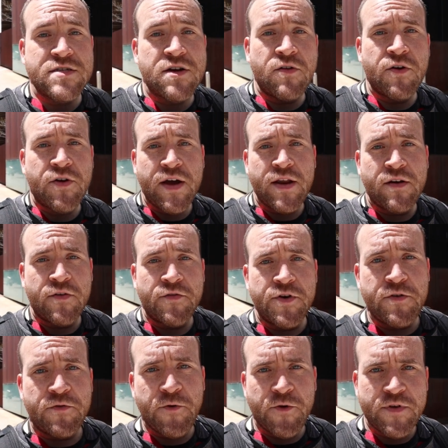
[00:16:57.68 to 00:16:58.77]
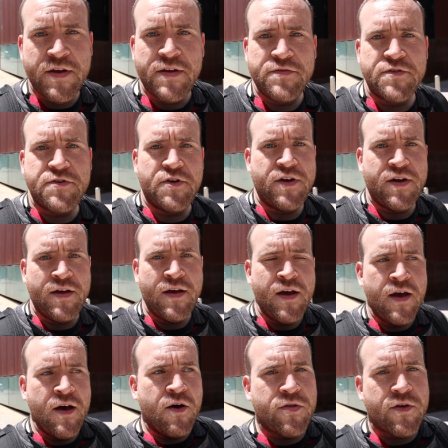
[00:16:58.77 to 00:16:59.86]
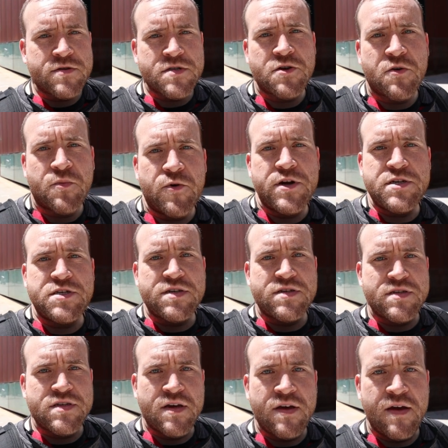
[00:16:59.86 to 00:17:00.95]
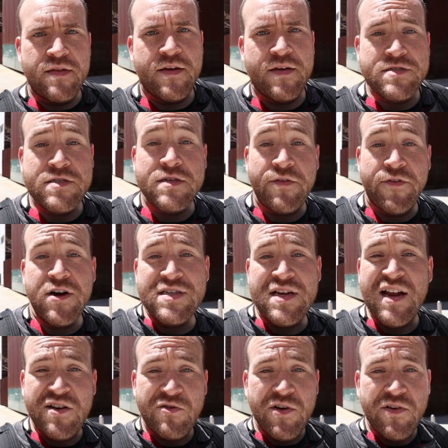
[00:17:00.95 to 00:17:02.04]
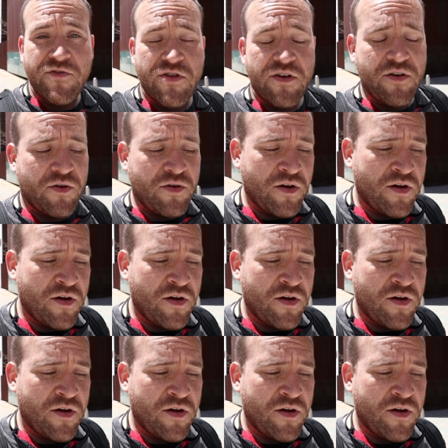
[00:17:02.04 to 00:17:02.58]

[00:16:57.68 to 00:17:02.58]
that's all located over near 14th Street, those little bridges and things. It's a very tiny river though.